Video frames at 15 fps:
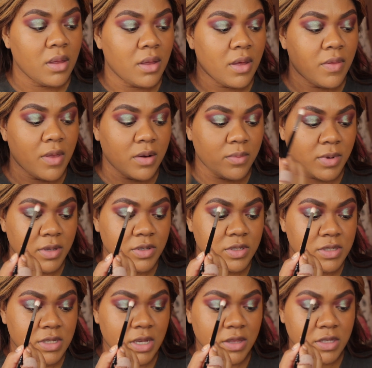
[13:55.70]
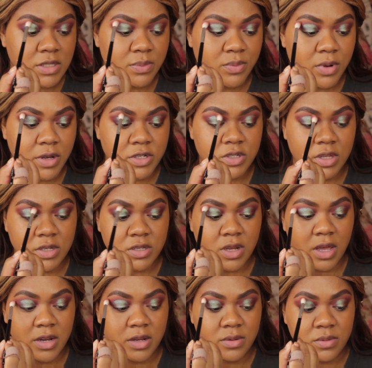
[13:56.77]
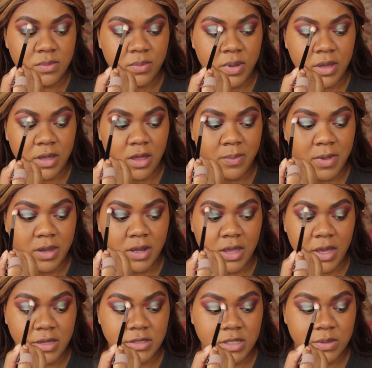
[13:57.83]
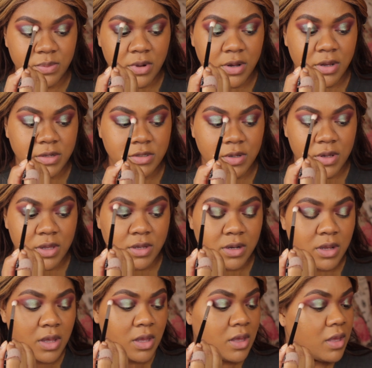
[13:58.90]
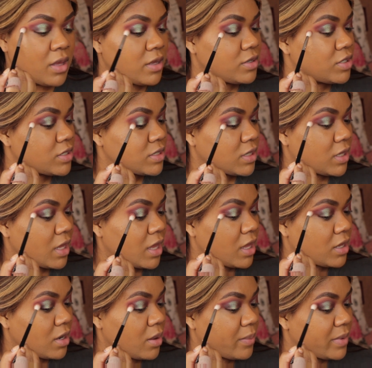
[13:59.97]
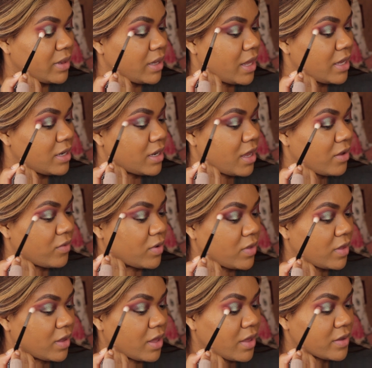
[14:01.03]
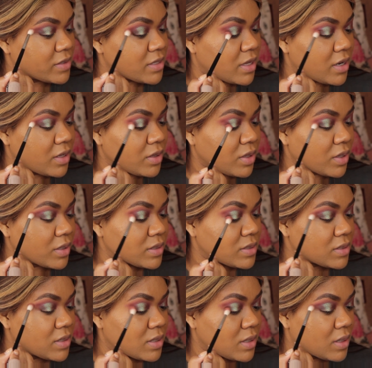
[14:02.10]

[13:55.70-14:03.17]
And then we can just take this brush that I didn't pick up any excess product on and just again blend everything out so that it looks